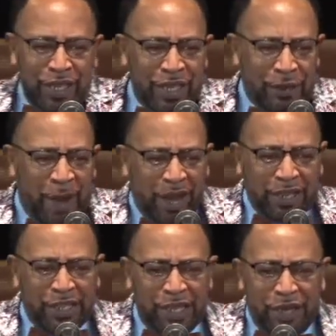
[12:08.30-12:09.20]
In
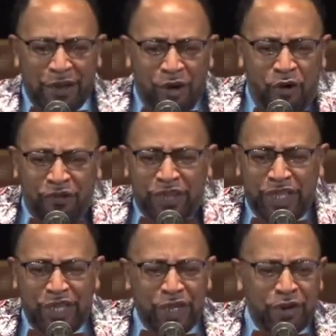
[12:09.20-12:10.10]
about a year, over a
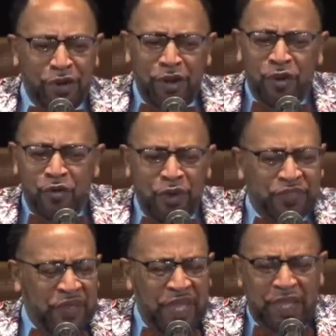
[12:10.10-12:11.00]
year,
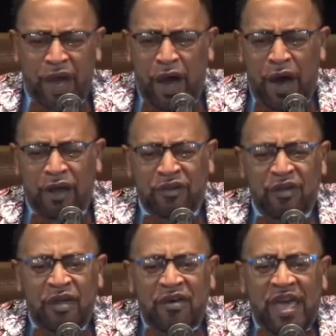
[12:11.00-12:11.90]
we thank
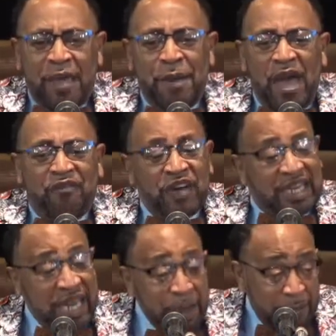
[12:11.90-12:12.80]
God Amen.
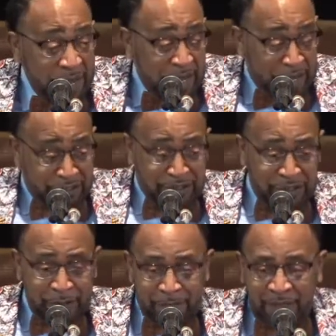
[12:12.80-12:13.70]
For keeping us.
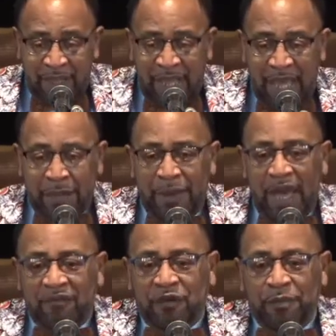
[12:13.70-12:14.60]

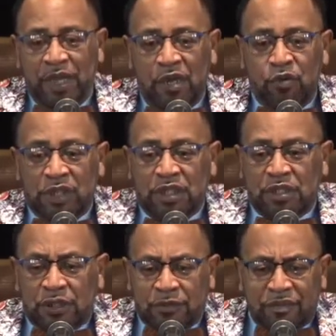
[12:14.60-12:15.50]
Amen. For being with
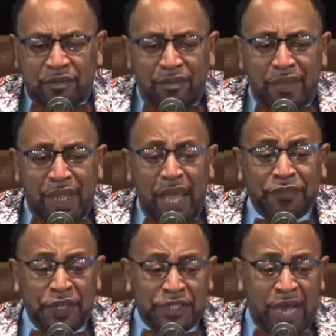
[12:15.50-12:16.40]
us.
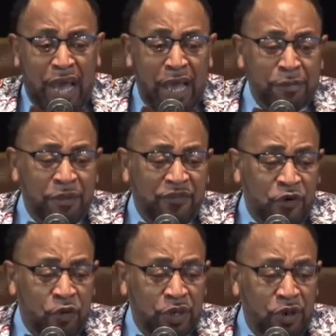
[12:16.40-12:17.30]
At this time,
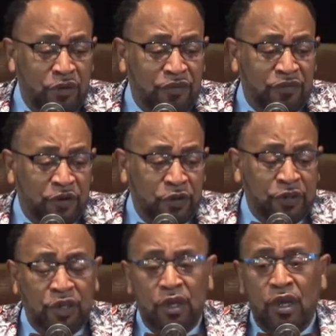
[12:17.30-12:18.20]
before we go
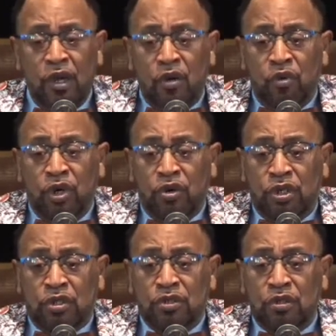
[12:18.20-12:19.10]
further, we're
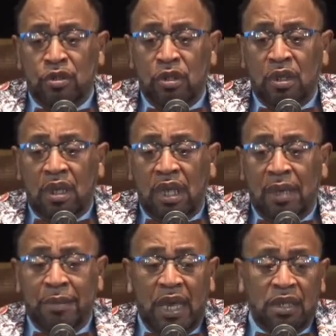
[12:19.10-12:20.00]
going to,
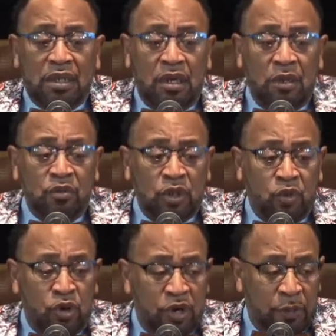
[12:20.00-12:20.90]
amen, come with
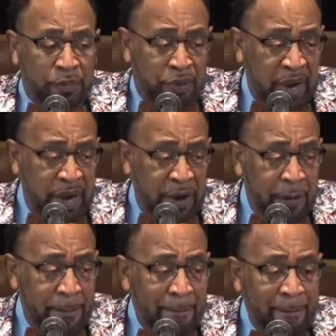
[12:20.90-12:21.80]
a word of
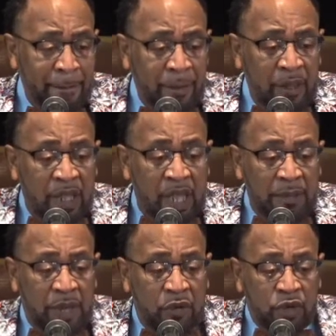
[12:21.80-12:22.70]
prayer.
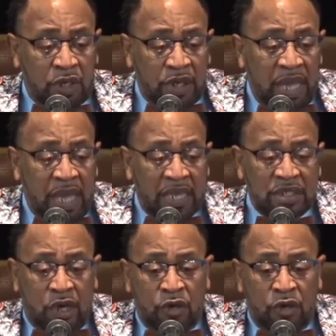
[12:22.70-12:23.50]
Amen. We're going to ask our